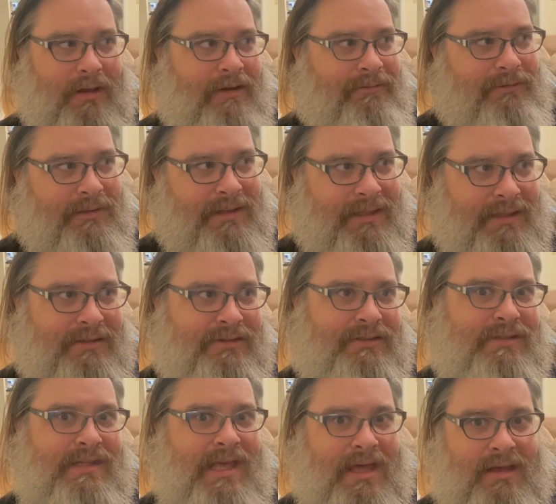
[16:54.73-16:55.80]

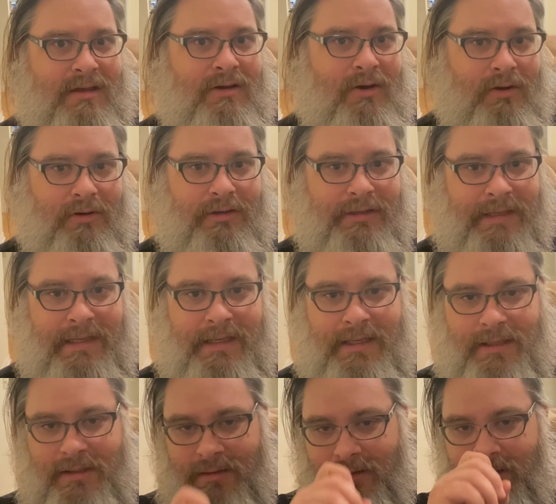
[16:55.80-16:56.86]
Everything's the Heart of
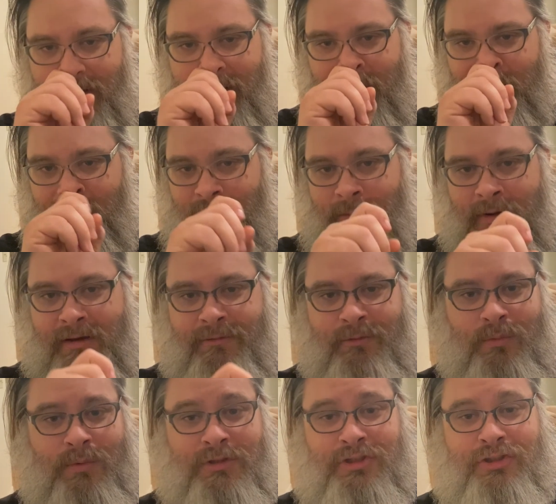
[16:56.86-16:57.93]
Geek or
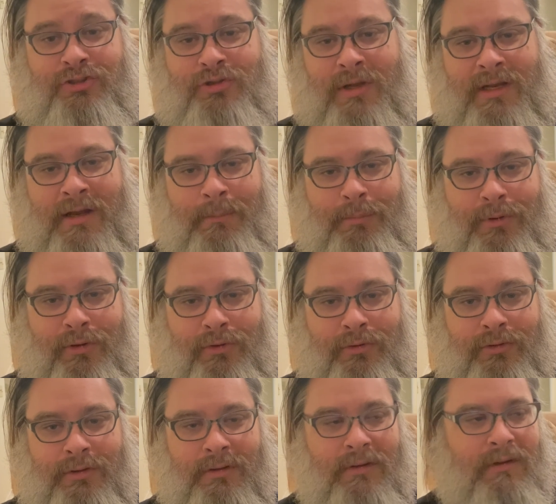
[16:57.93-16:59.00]
whatever. We're just trying to
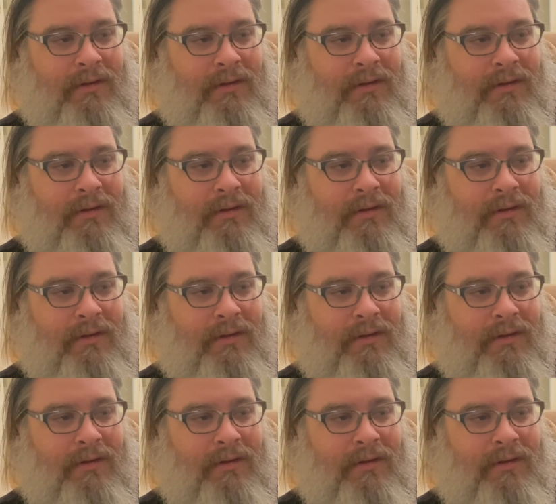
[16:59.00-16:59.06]
build